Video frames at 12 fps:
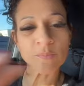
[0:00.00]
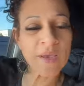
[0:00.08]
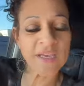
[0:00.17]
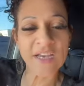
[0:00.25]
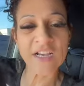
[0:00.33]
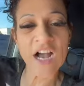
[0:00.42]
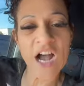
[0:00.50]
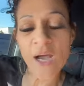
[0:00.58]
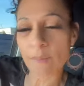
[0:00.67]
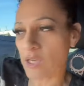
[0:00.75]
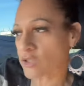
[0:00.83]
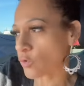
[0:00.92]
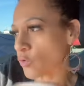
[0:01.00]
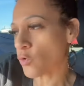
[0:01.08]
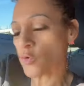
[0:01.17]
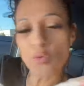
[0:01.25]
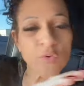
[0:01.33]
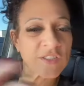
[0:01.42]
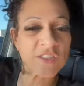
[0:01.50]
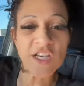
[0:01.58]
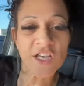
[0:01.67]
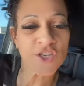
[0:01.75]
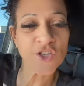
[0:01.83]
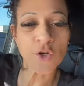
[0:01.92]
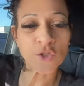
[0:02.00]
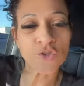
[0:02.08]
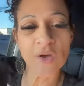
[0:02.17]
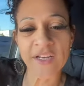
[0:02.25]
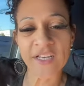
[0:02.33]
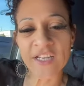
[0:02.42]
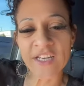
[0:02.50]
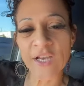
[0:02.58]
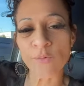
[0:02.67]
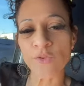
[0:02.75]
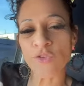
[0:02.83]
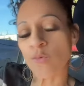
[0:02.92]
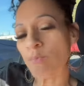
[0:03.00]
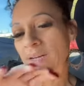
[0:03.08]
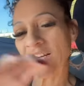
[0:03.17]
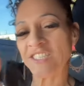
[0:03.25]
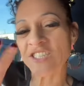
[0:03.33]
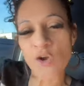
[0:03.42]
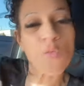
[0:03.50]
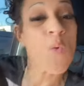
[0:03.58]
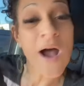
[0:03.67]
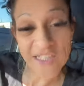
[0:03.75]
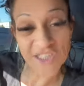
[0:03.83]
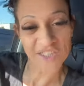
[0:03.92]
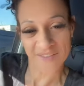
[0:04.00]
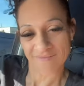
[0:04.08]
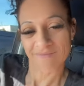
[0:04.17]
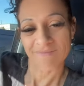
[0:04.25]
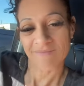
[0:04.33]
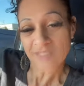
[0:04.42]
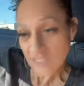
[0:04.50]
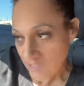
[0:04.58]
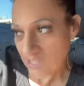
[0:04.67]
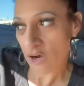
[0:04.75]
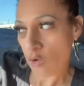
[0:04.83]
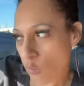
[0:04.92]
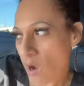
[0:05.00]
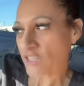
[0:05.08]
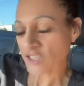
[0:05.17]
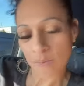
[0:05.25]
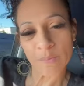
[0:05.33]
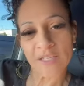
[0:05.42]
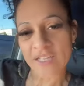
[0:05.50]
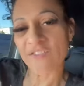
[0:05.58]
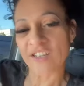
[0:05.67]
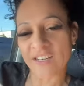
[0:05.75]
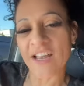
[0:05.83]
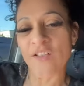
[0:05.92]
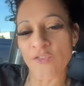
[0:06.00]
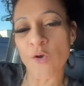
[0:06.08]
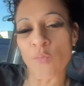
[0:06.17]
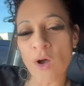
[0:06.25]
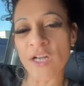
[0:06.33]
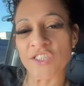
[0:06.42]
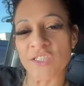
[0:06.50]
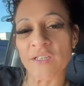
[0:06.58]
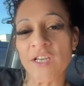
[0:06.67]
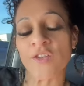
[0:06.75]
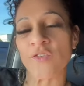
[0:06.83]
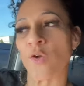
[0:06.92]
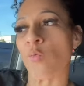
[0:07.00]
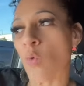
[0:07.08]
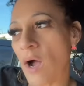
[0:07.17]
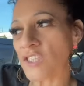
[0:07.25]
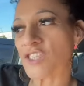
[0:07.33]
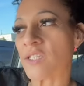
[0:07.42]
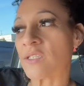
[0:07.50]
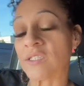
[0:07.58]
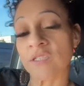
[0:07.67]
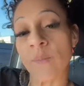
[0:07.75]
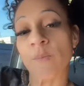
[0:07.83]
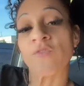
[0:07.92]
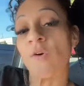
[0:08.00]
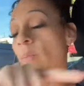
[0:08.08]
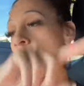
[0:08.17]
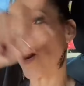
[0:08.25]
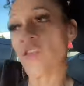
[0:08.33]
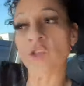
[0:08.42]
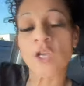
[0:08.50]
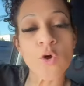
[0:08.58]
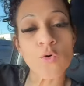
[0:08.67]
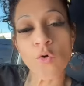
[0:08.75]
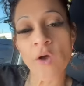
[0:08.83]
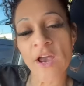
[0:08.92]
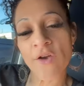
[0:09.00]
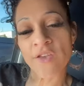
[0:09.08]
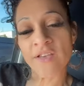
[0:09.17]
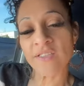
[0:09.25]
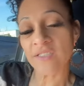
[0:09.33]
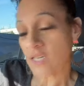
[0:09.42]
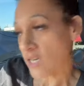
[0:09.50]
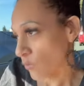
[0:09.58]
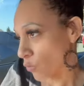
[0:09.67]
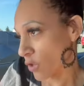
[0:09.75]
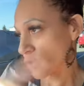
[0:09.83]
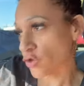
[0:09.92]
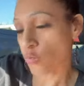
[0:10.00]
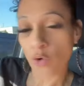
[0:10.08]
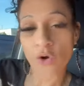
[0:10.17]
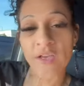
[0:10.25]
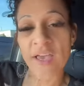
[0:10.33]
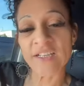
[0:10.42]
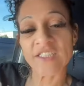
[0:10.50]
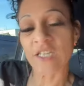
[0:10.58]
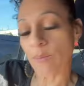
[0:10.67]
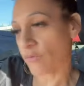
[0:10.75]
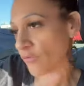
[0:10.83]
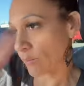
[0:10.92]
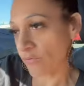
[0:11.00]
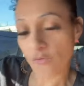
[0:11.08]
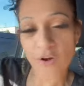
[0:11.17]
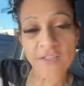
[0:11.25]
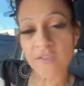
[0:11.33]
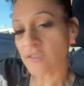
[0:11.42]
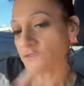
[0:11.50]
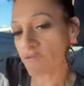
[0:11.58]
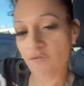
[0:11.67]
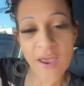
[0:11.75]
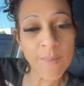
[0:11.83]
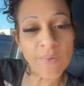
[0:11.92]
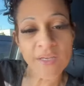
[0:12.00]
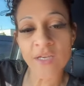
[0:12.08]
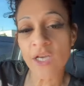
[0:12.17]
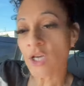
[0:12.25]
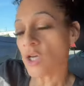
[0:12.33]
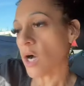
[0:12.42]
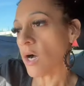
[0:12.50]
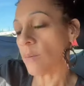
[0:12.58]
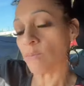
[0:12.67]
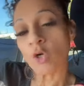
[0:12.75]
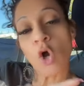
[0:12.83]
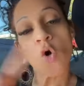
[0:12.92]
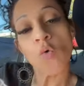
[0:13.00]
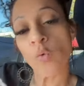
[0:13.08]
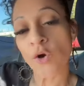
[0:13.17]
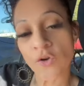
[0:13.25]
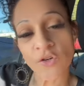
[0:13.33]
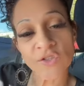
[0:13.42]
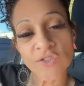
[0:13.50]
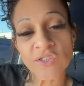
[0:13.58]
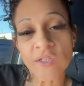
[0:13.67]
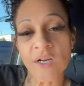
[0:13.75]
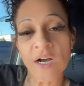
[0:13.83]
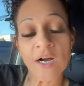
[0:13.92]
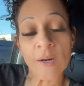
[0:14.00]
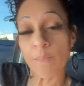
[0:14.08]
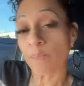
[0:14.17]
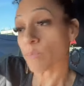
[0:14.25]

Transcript: making comments or who is, you know, trying to connect with you because they're watching. They're watching. Believe it or not, they're watching. They're watching. Some of them are in the local areas where you work at, some of them friends, family, um, co workers. Um,